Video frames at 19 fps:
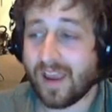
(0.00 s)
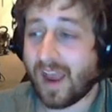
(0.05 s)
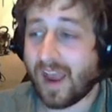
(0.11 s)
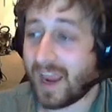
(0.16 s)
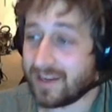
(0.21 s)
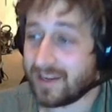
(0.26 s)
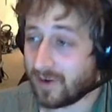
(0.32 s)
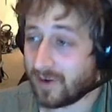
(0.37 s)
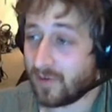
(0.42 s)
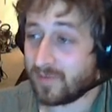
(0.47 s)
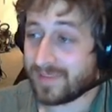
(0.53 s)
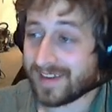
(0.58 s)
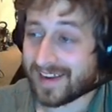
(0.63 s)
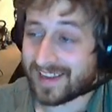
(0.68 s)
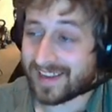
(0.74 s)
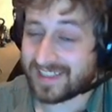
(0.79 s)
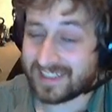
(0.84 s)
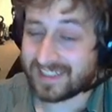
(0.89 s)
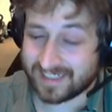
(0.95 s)
I know that
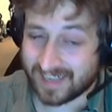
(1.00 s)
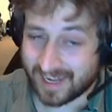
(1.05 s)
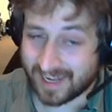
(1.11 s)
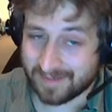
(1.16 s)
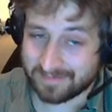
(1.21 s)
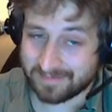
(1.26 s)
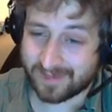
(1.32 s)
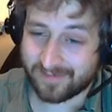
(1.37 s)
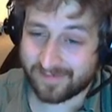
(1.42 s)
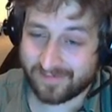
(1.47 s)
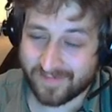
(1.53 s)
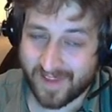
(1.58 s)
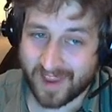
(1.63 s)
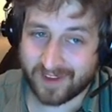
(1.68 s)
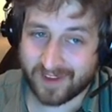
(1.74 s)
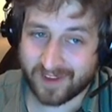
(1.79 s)
I stamped the final